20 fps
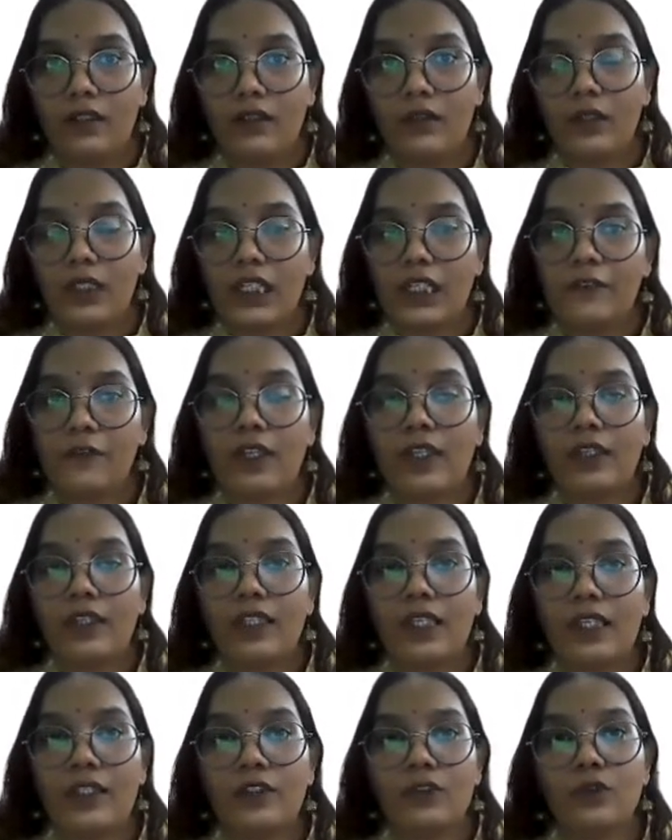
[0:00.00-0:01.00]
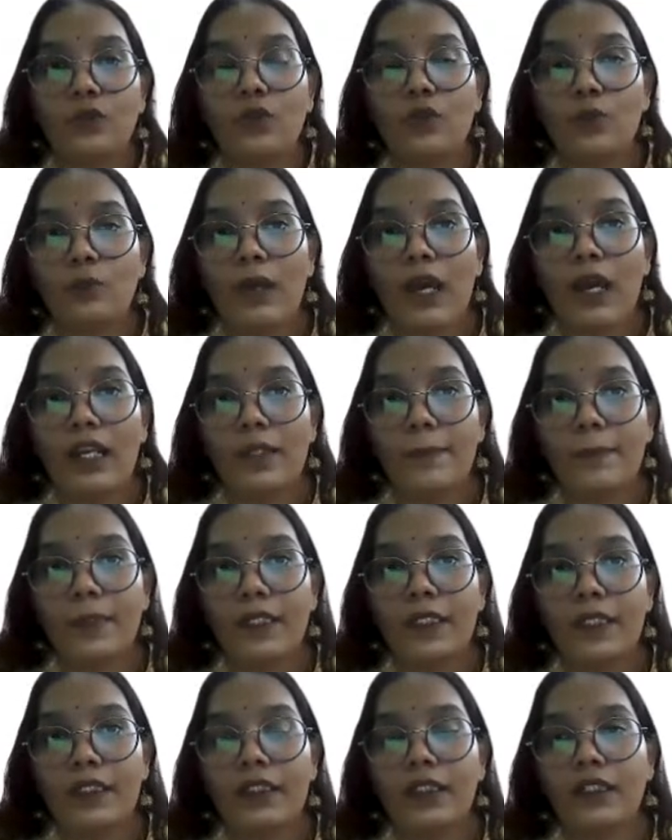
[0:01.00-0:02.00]
Okay, when there is no
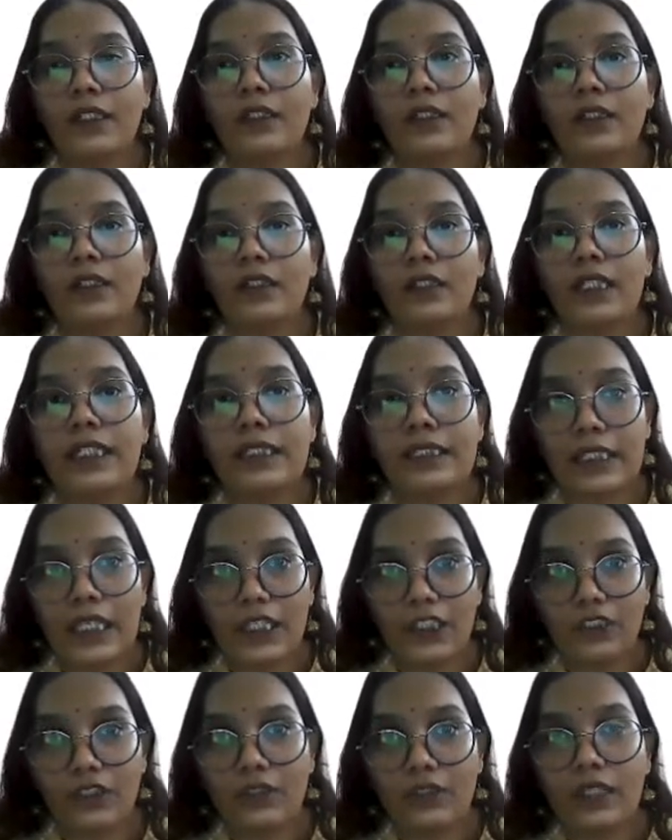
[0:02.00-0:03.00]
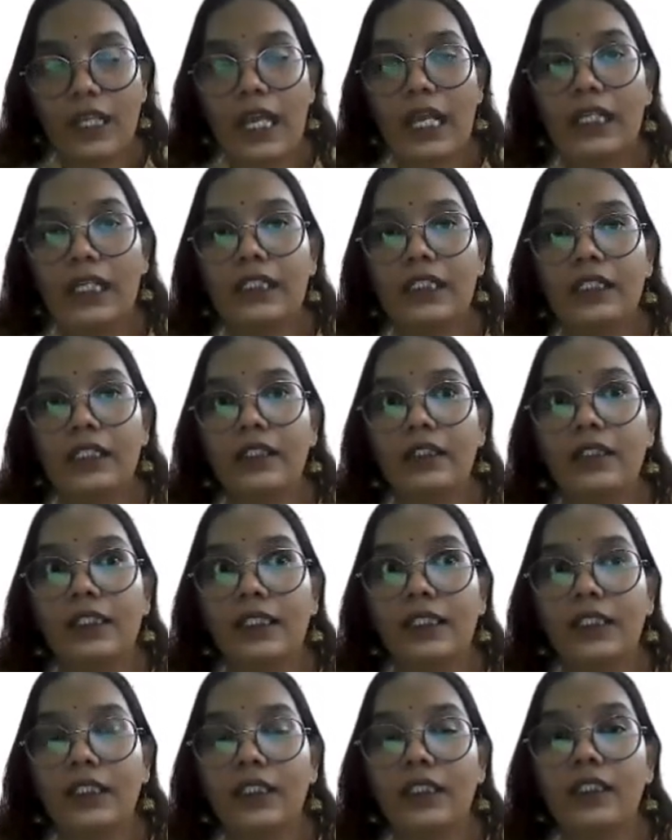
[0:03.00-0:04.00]
parliament in session and
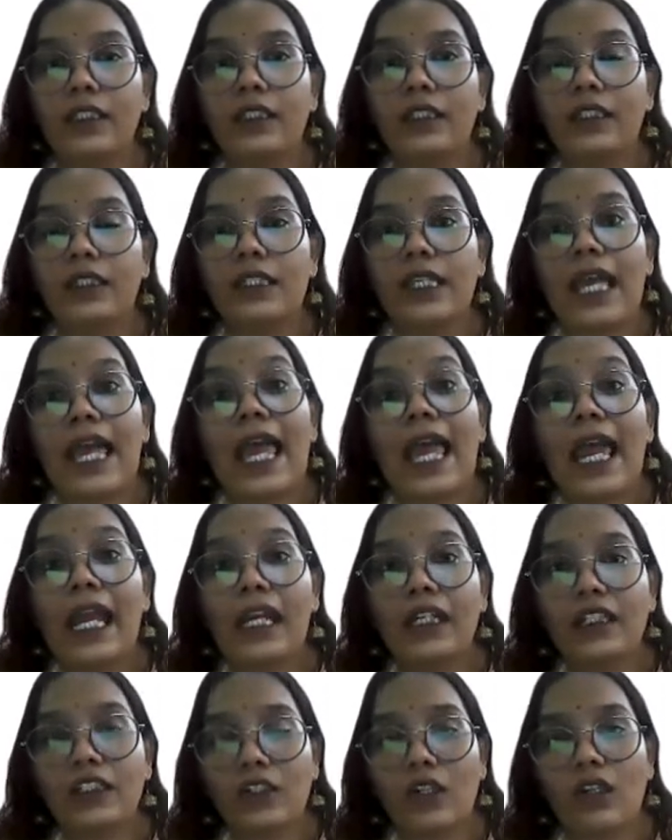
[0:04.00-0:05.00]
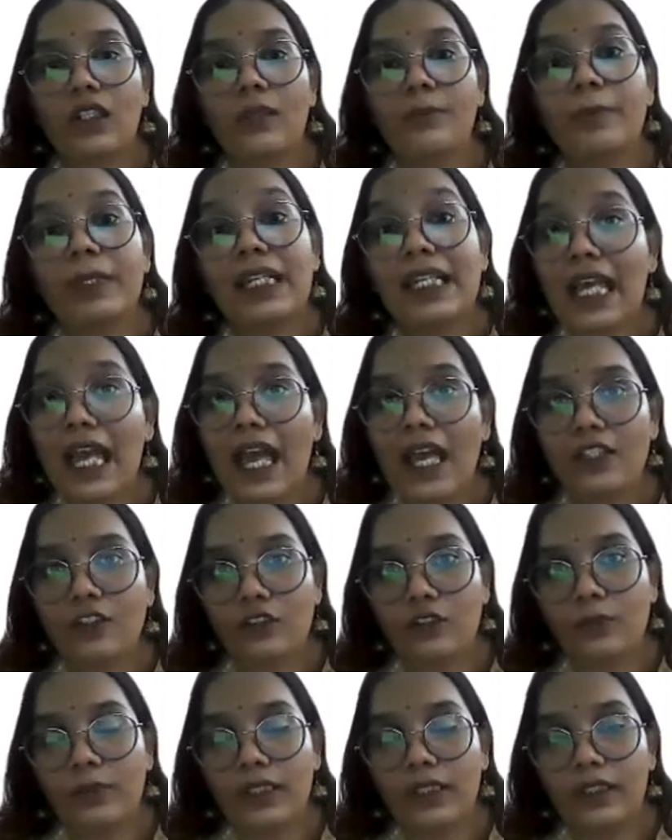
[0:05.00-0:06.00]
the act or a bill has
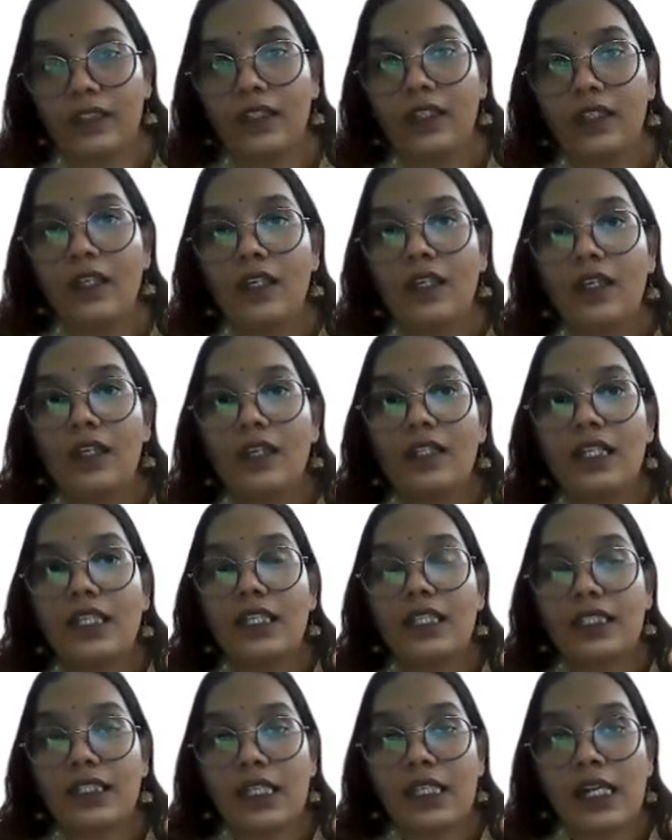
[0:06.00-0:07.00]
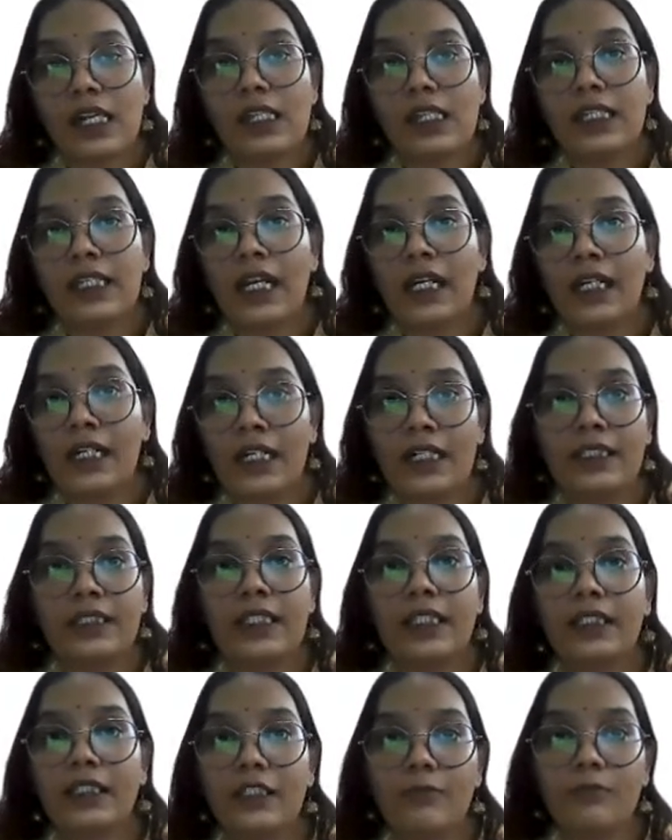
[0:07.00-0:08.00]
to be necessarily
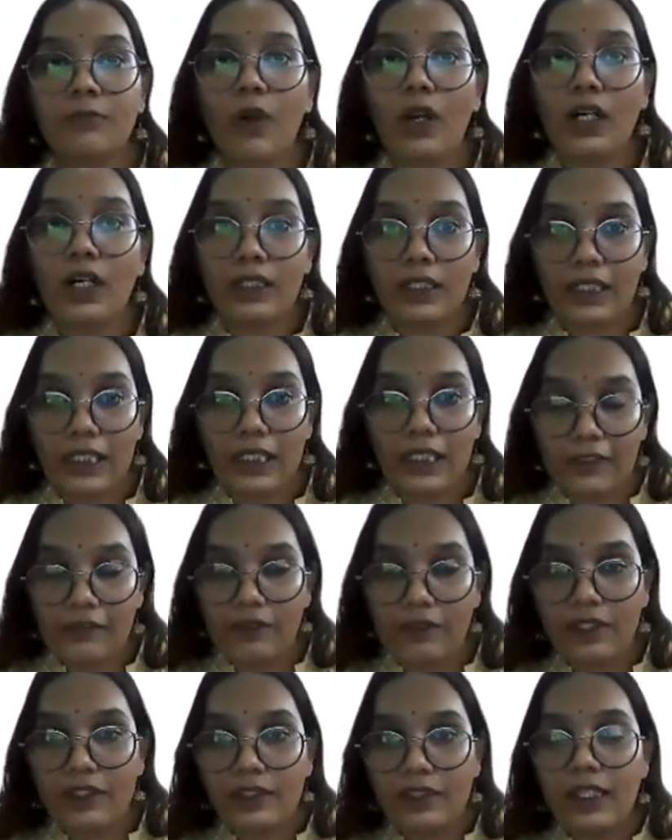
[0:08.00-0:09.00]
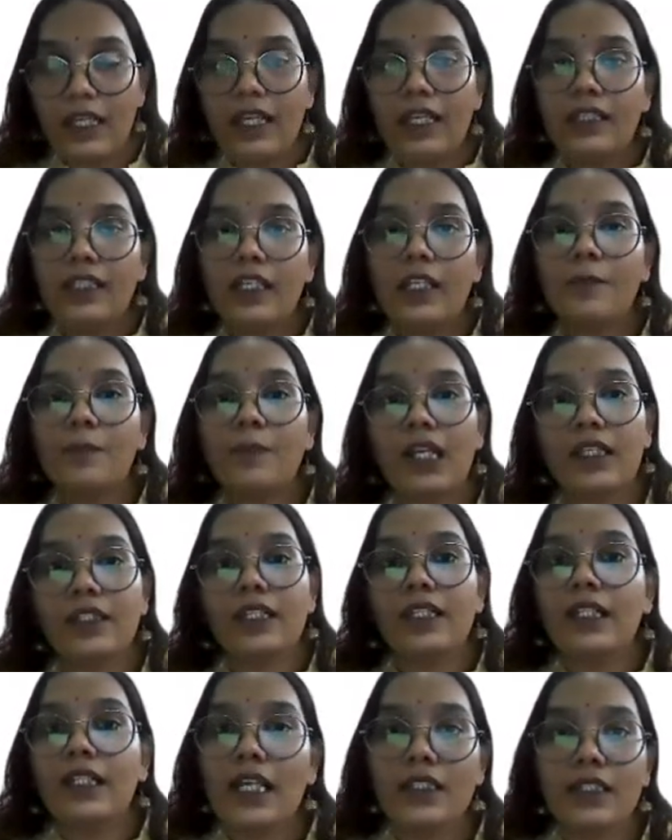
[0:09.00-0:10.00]
addressing the important events, then
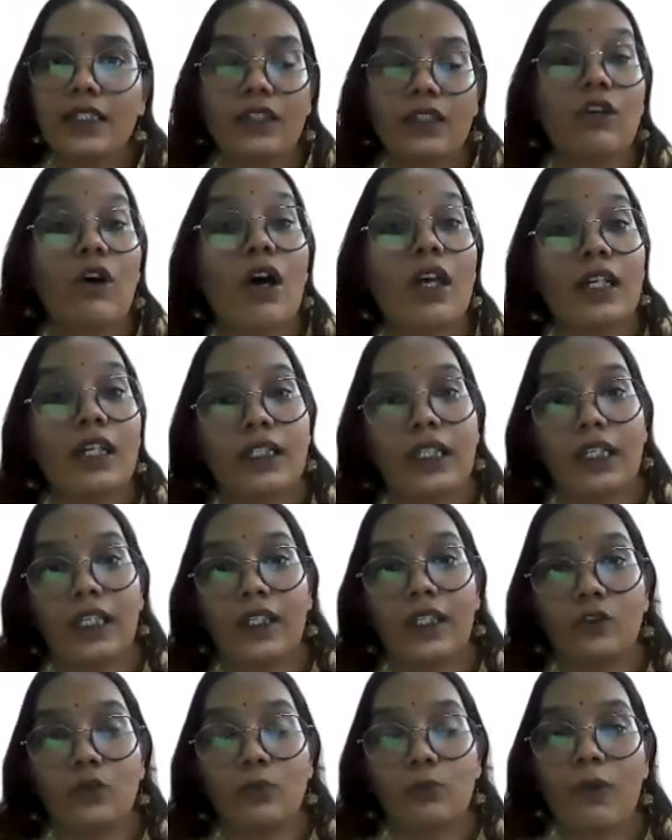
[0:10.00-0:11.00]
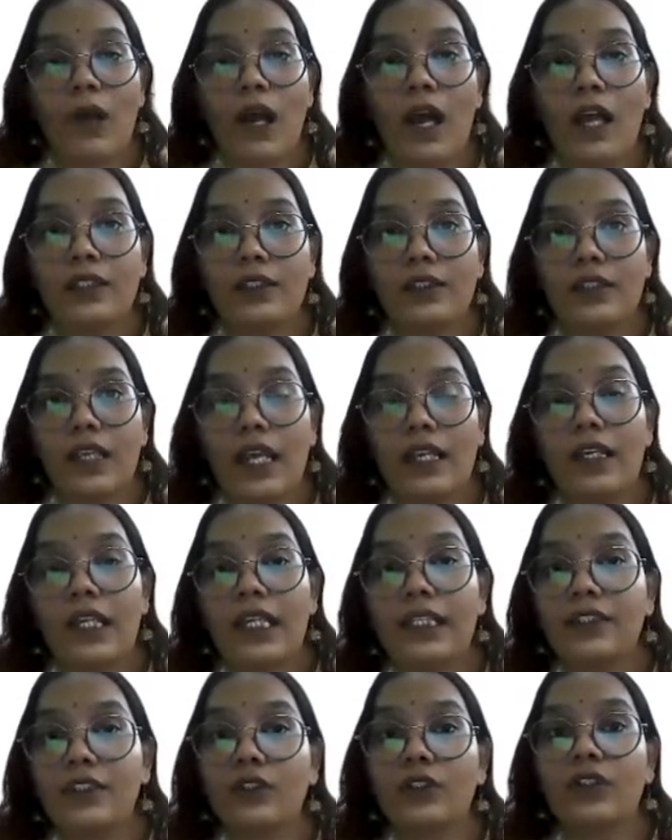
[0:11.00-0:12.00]
president has authority to pass an
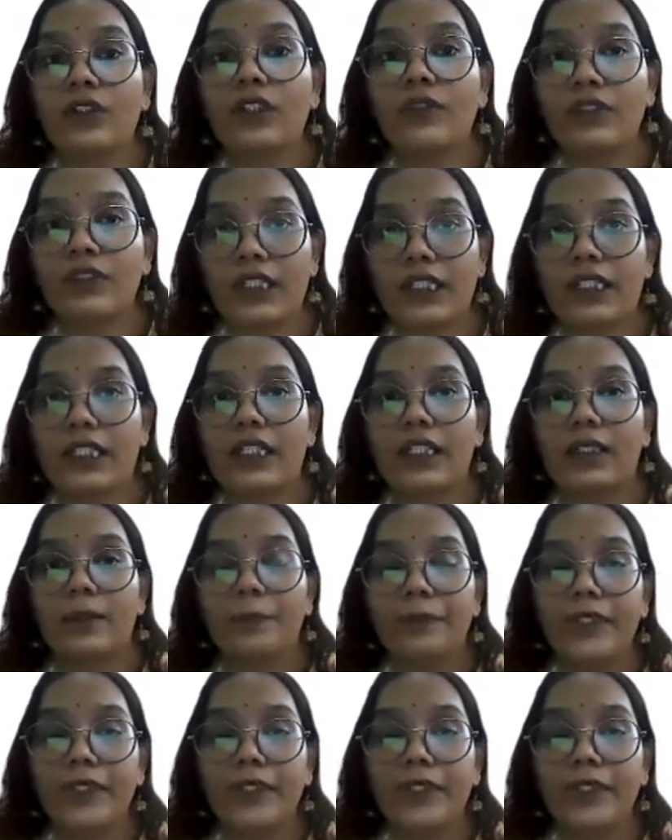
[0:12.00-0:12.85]
executive decree.